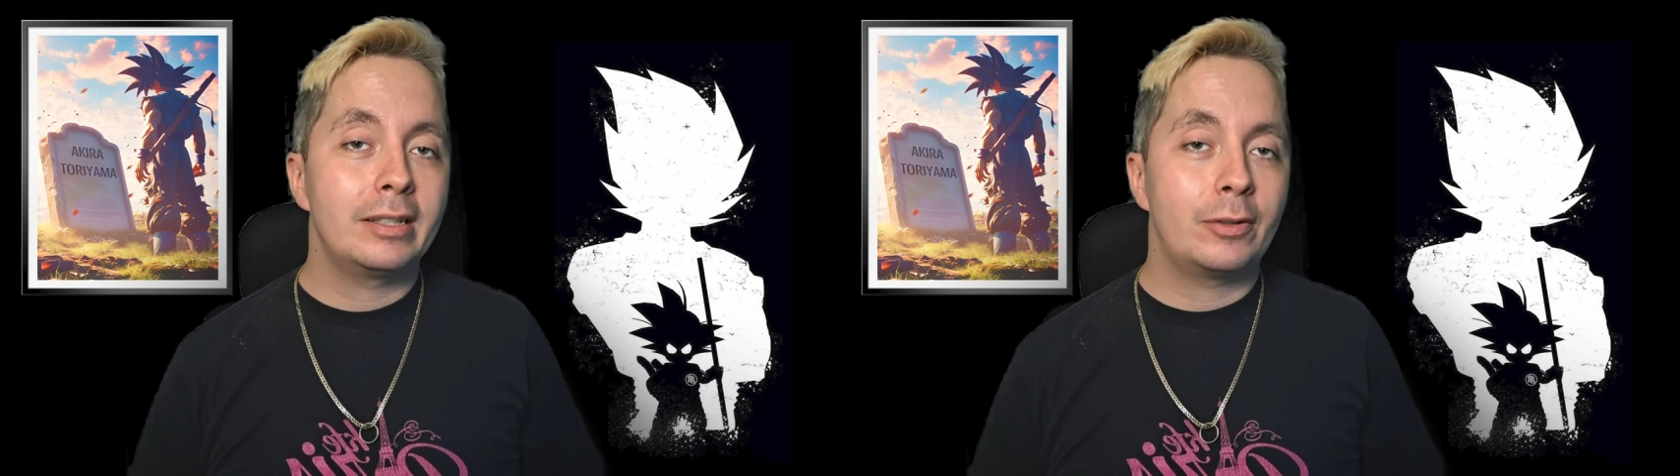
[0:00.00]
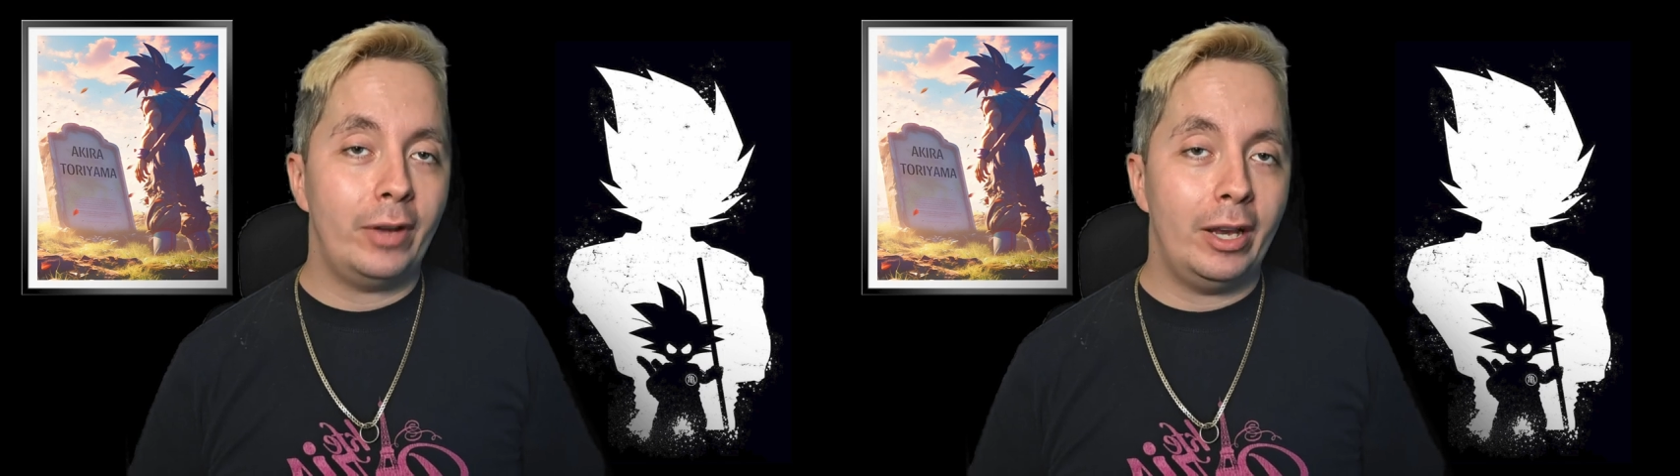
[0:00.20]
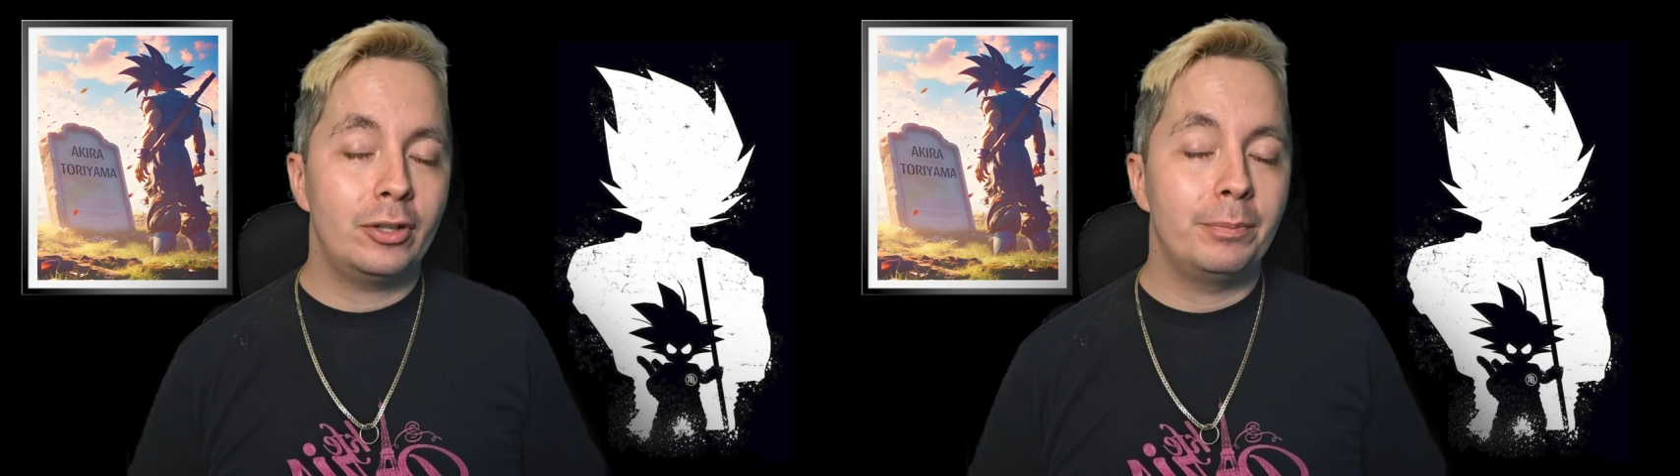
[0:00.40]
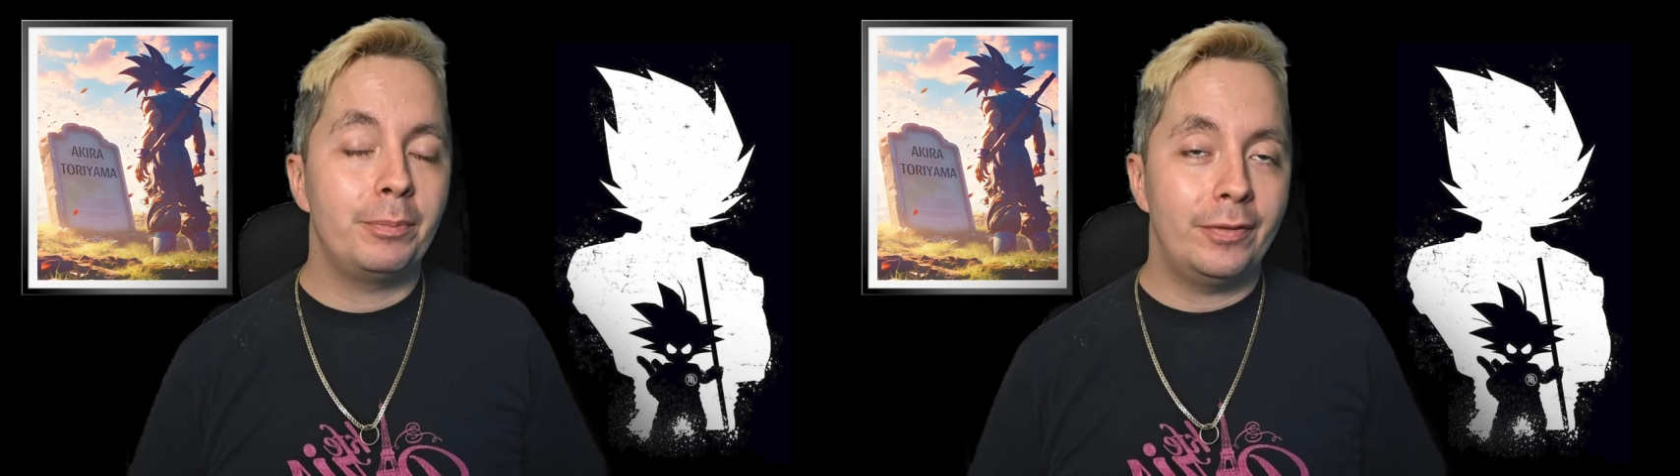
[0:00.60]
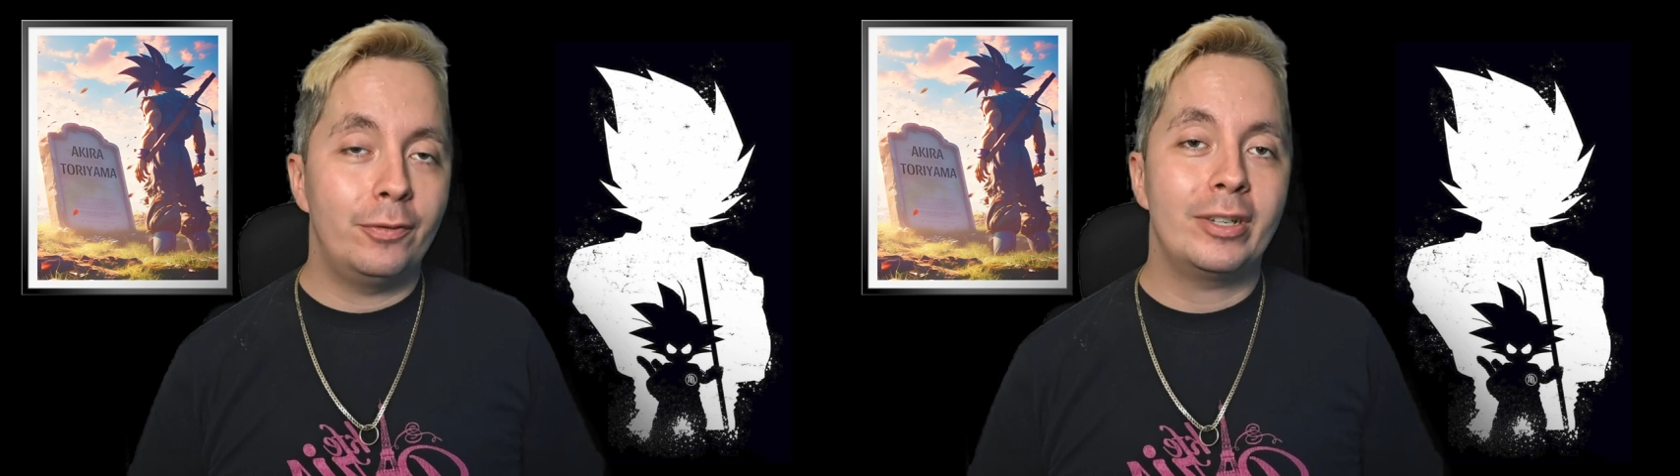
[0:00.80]
creation
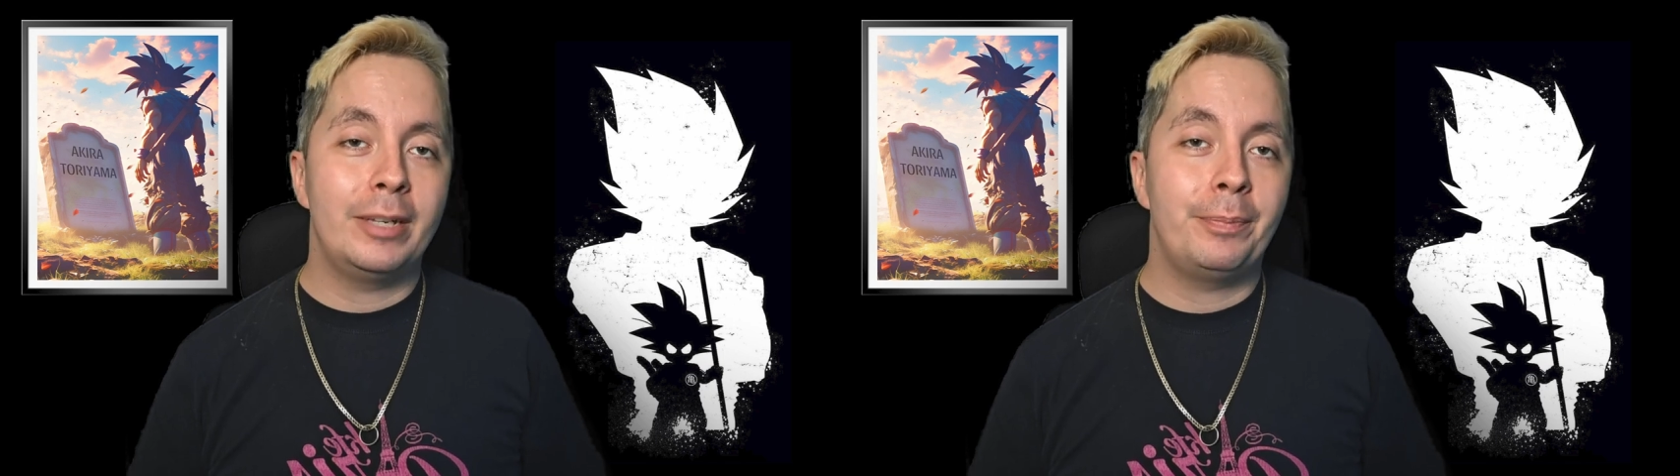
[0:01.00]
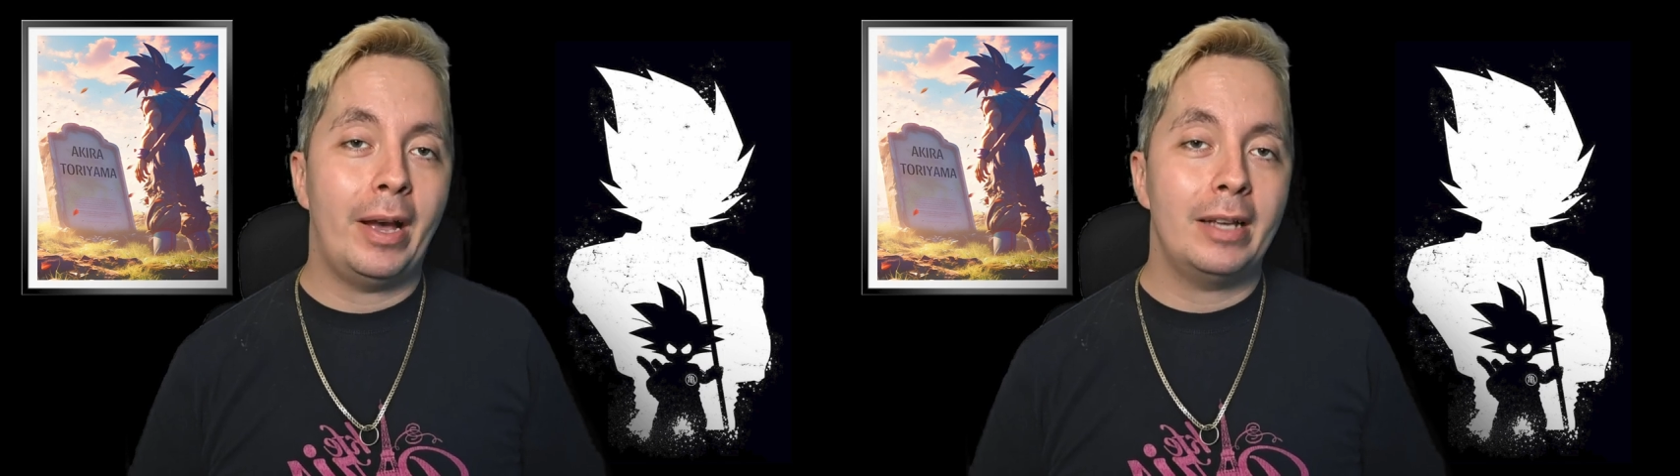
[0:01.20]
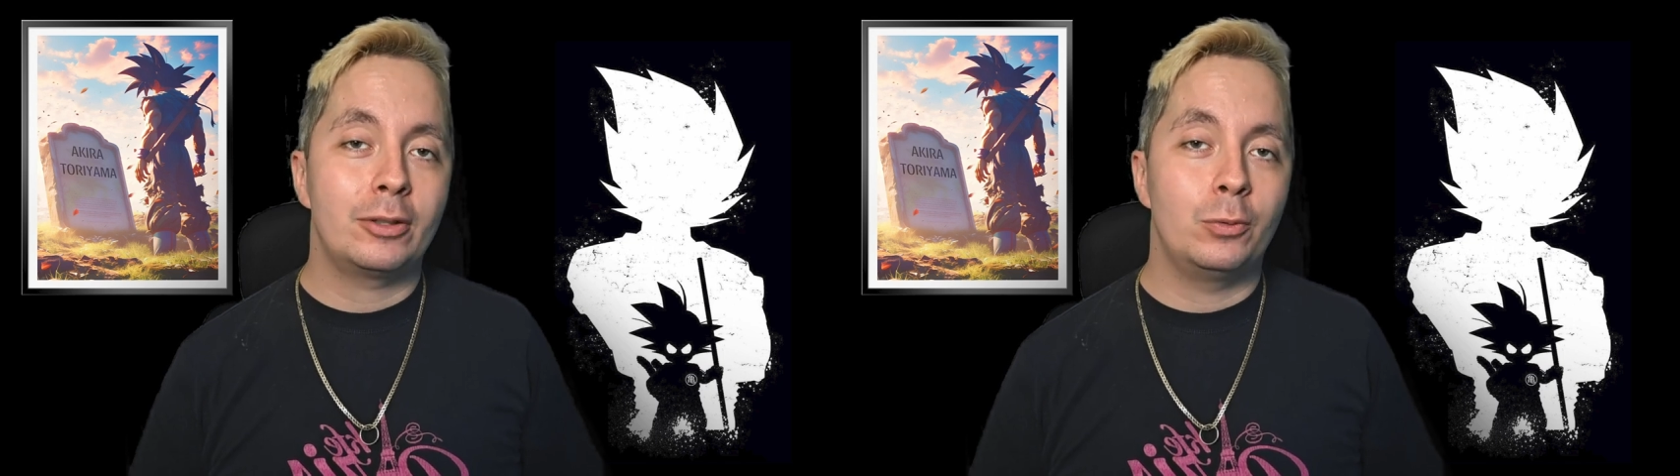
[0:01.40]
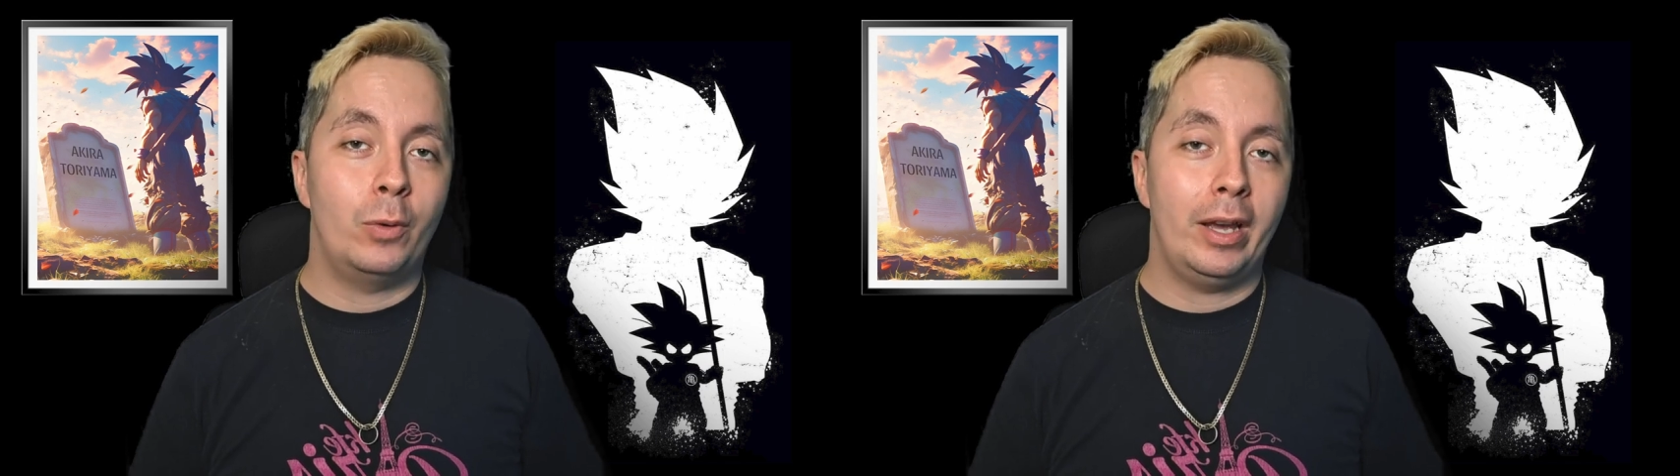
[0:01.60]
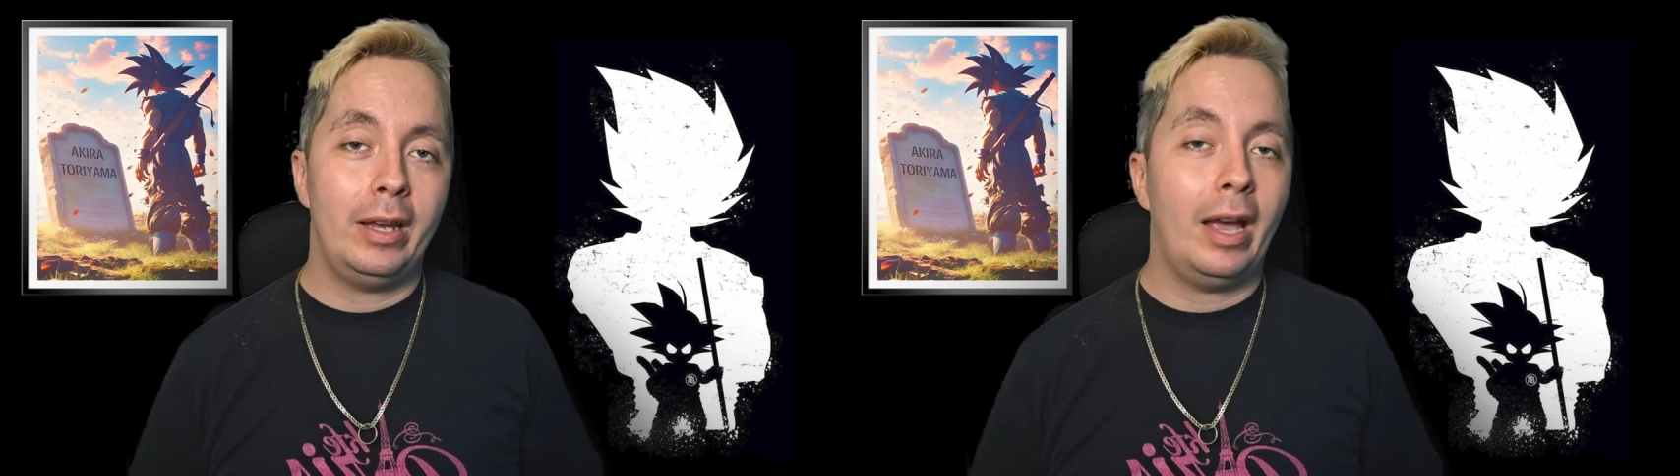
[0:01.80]
before he passed away